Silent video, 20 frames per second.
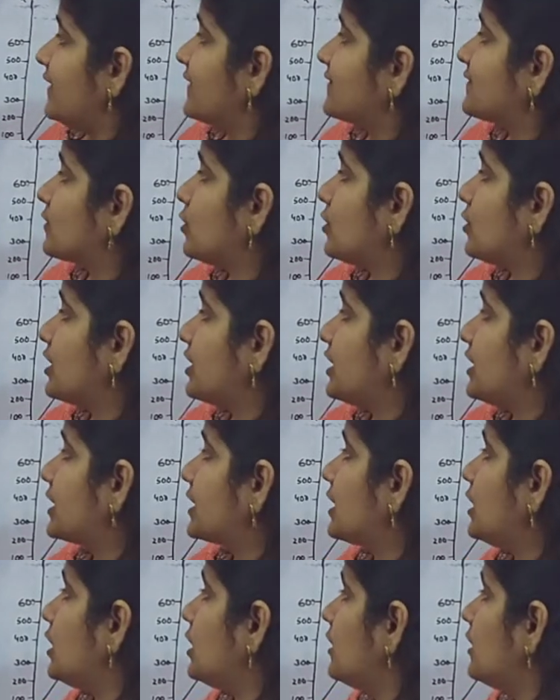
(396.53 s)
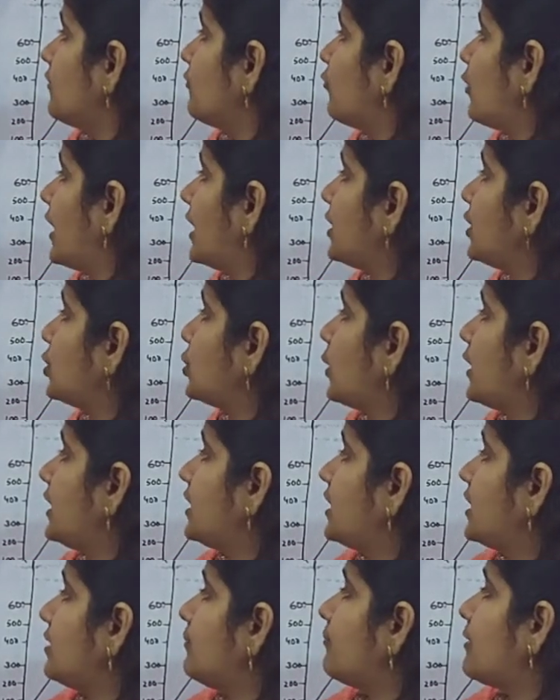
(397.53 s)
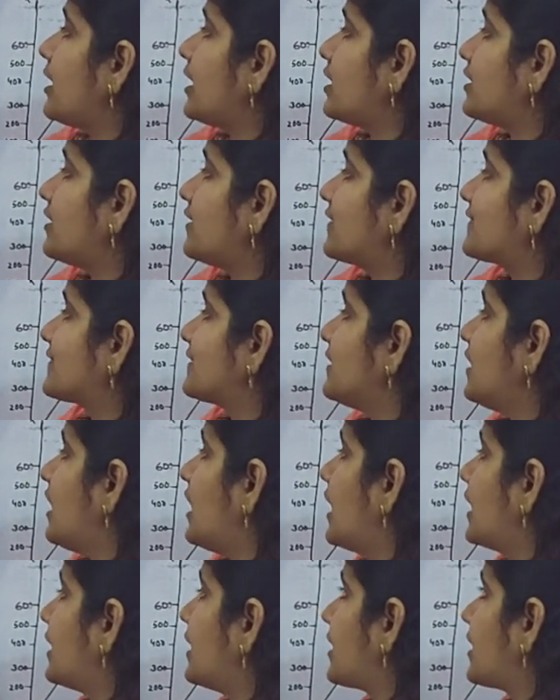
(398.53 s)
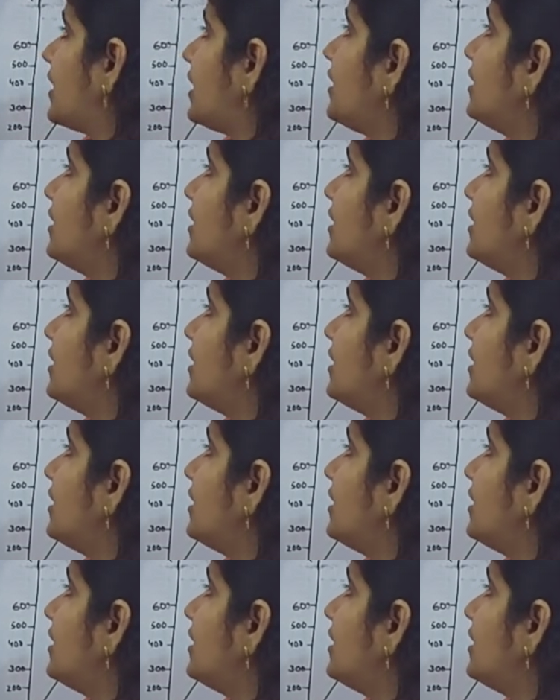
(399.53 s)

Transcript: So here 120 minus 100,